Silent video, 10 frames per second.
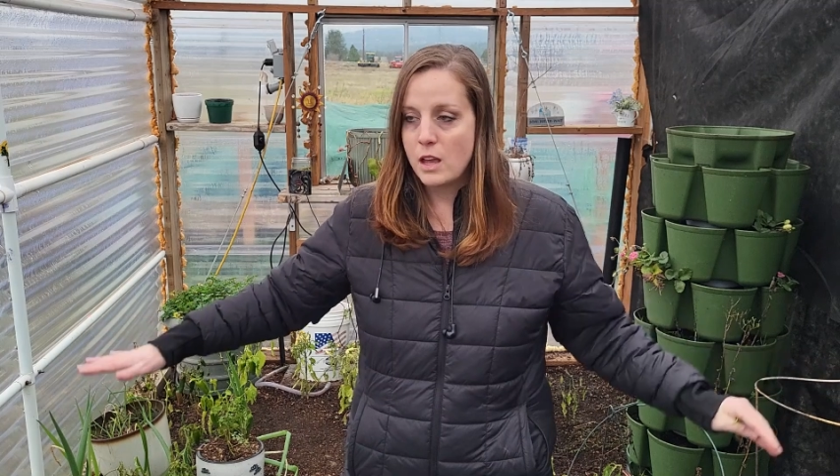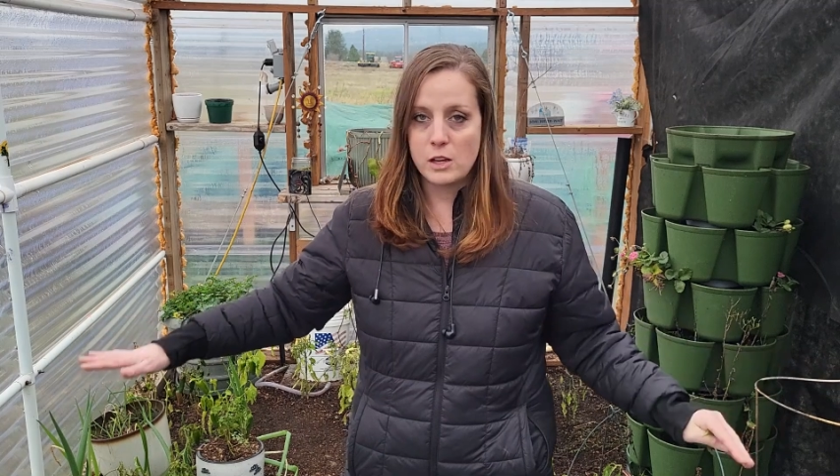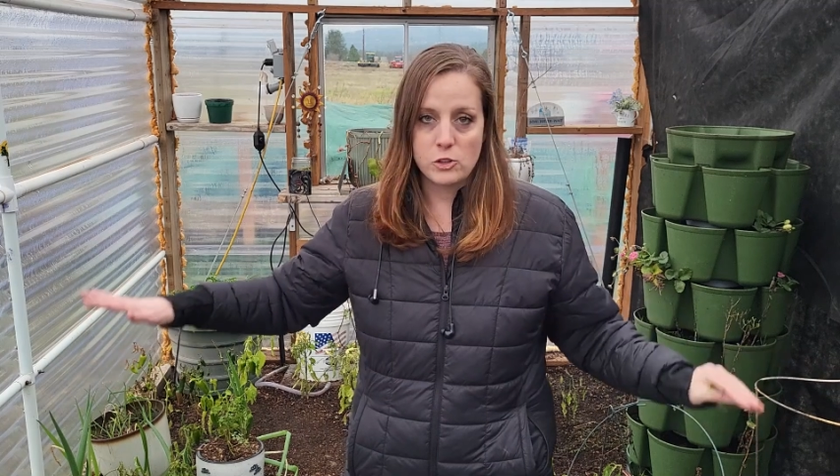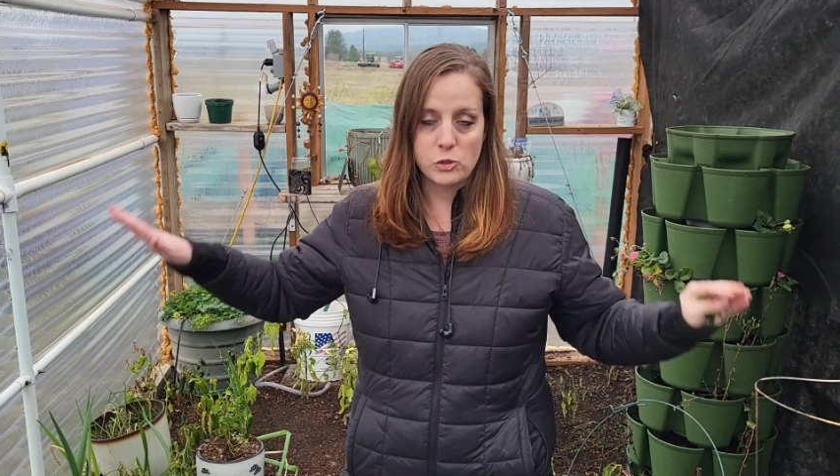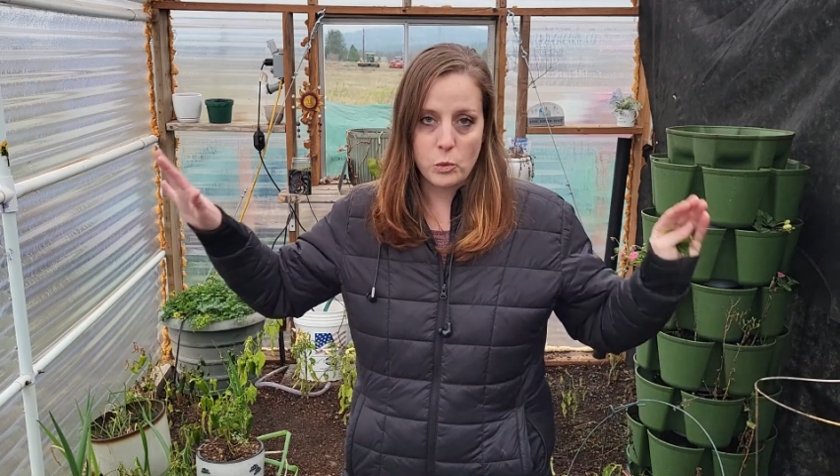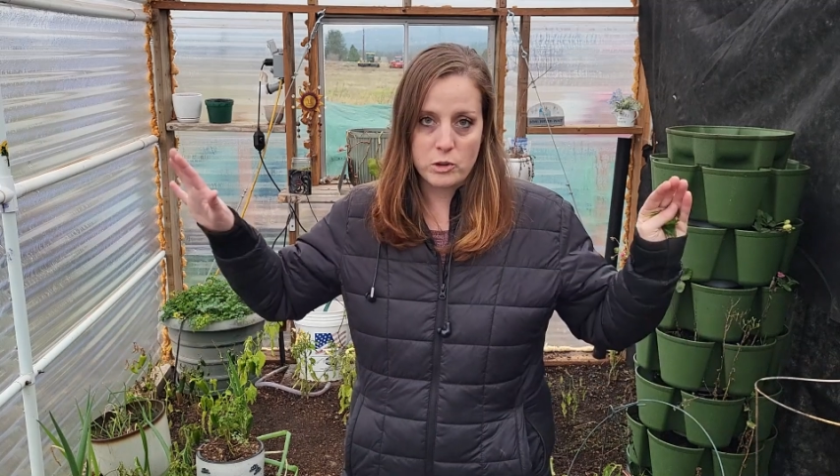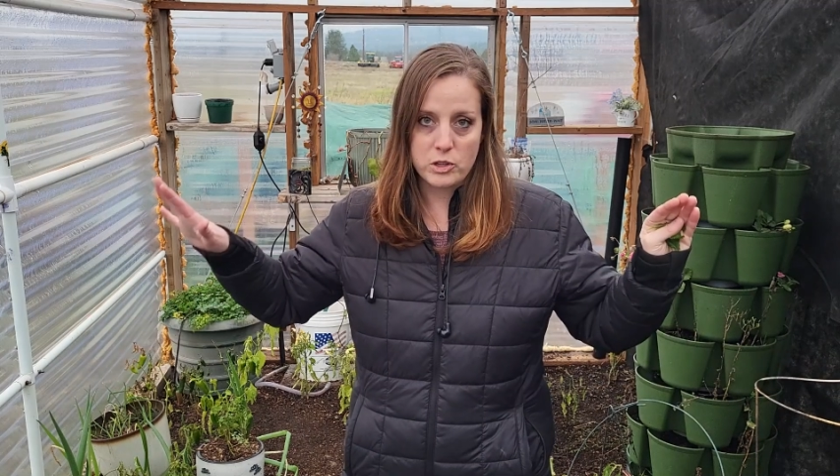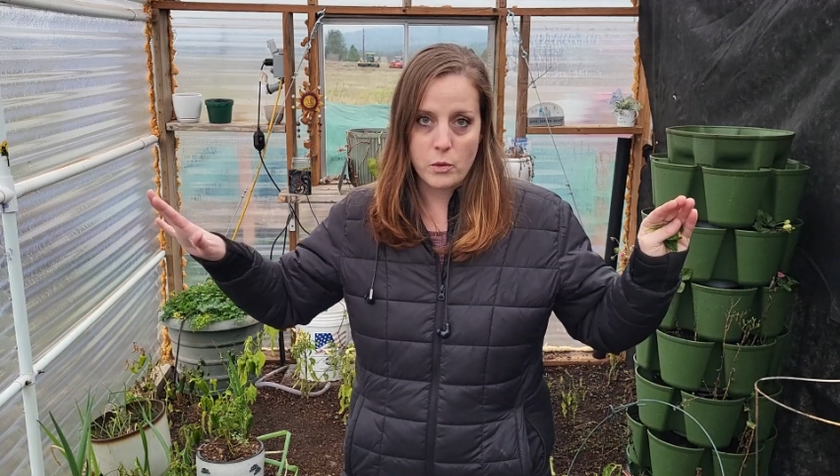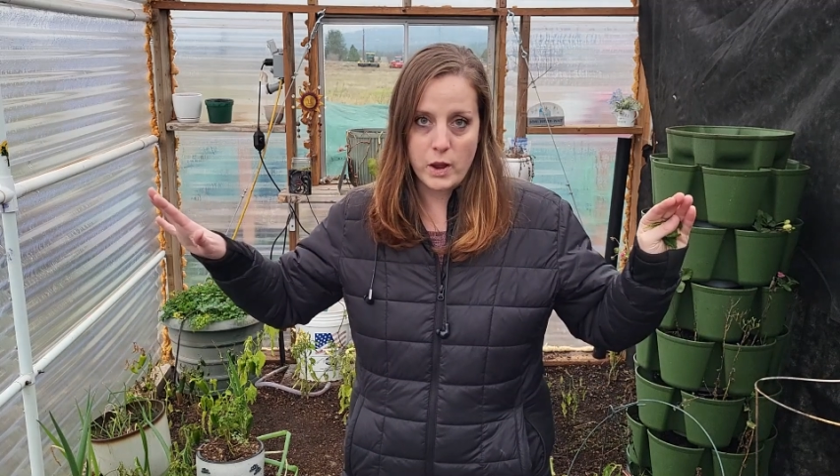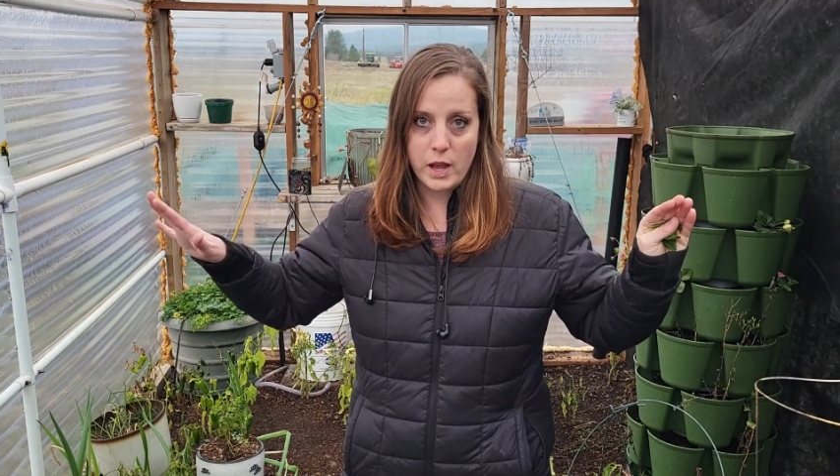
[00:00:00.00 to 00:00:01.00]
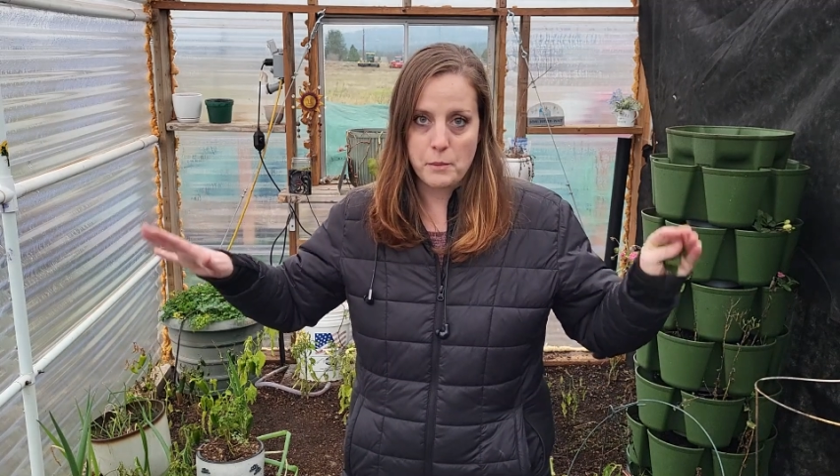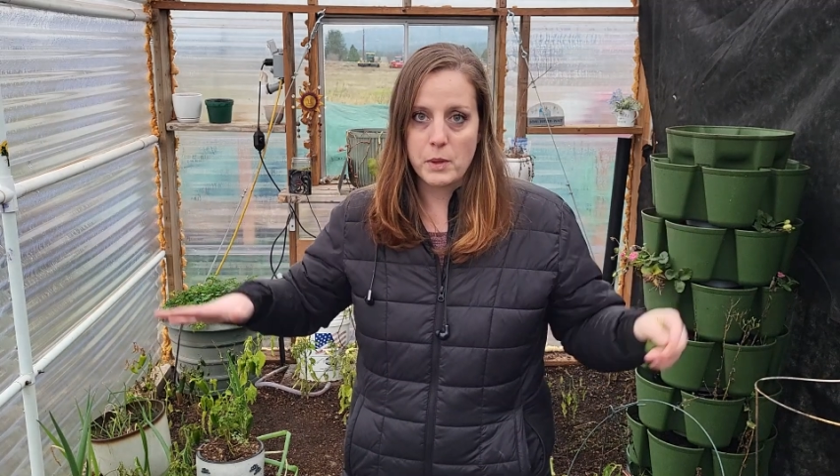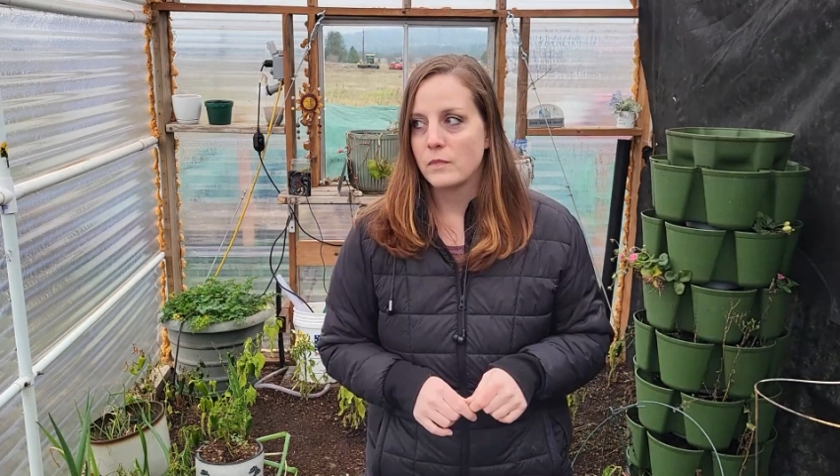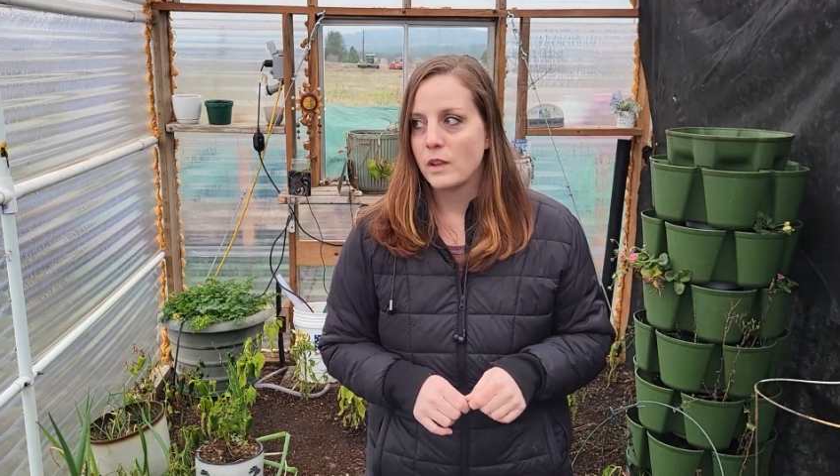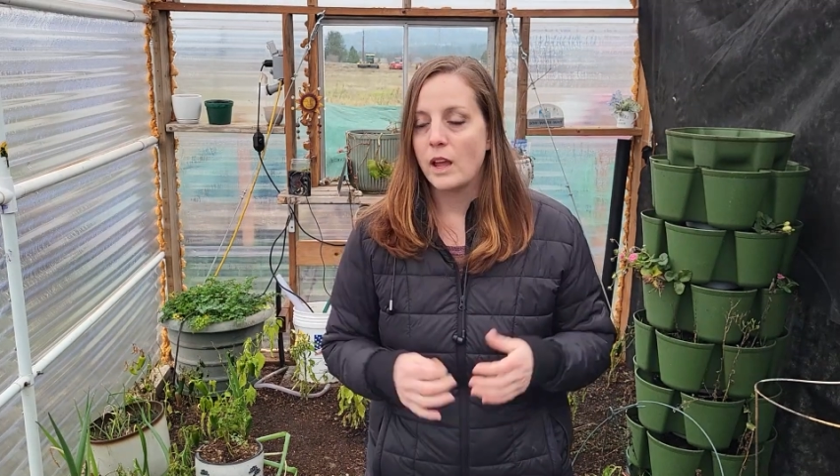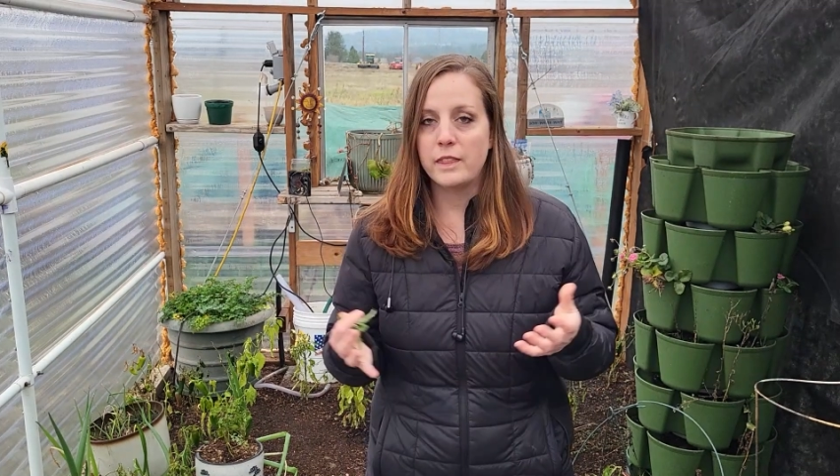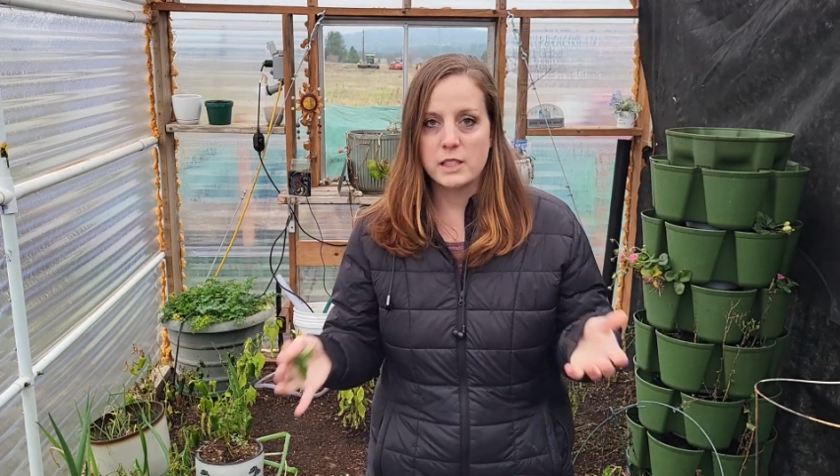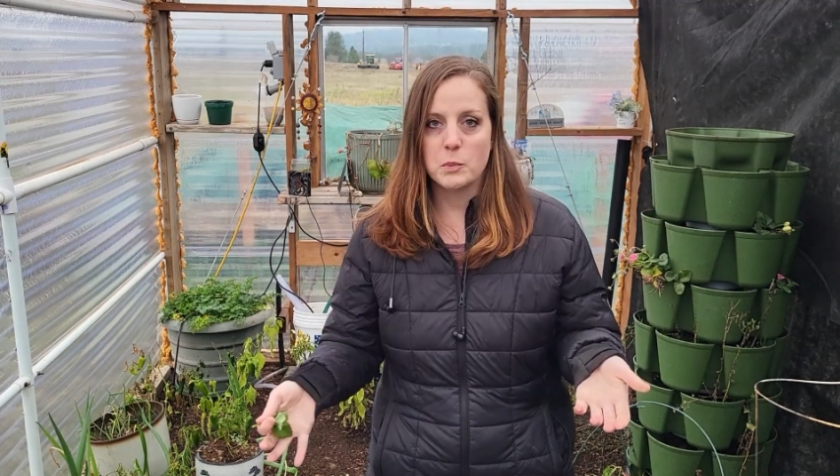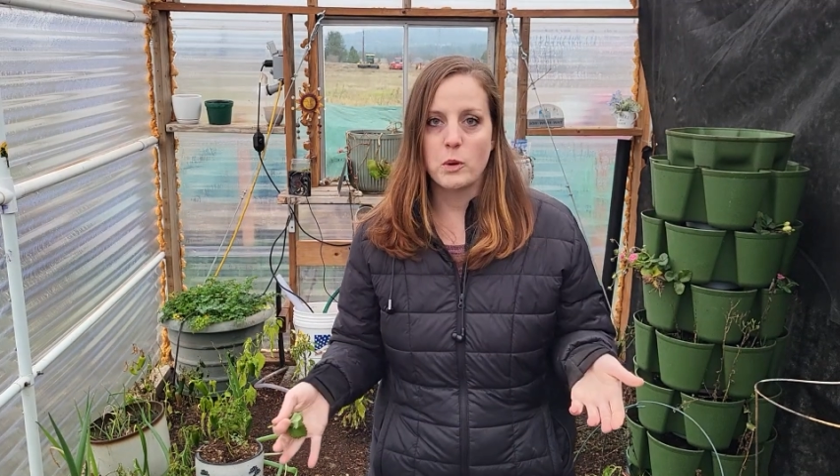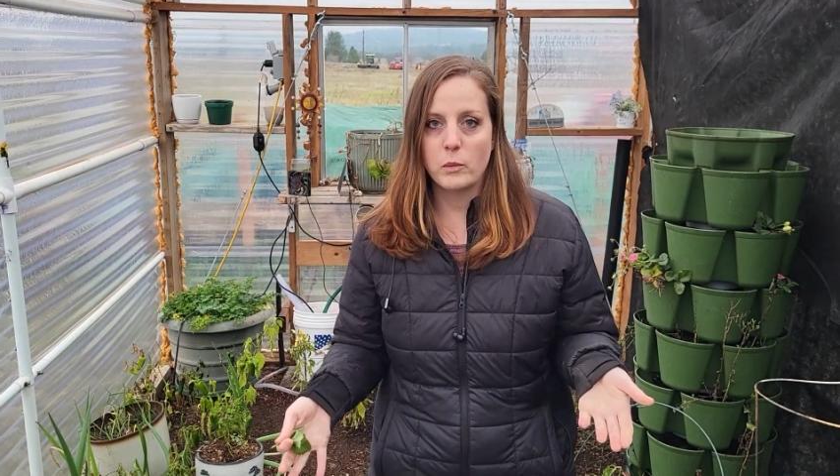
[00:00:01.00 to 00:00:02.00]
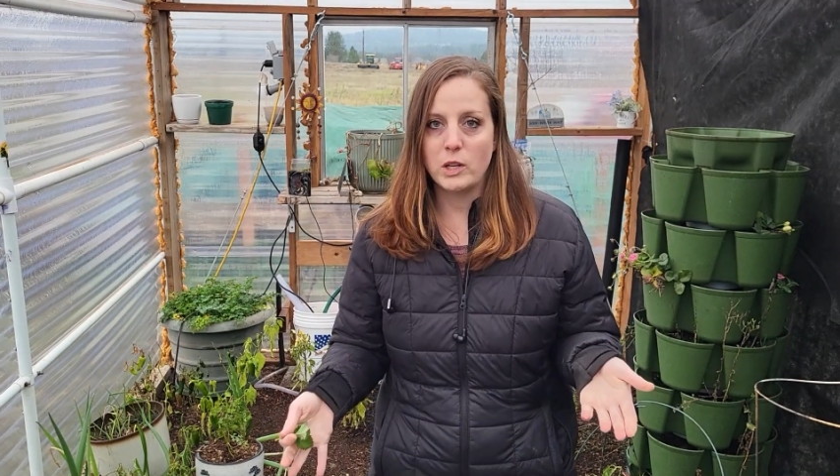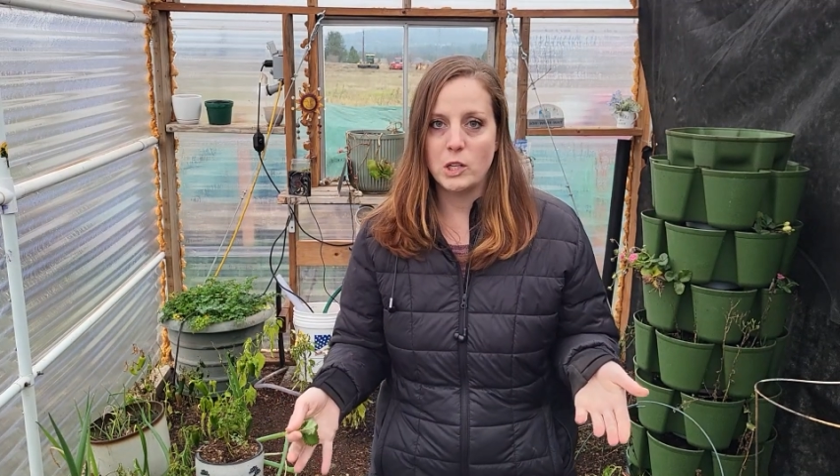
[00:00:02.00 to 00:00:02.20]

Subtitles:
and just worked our way up. At this point we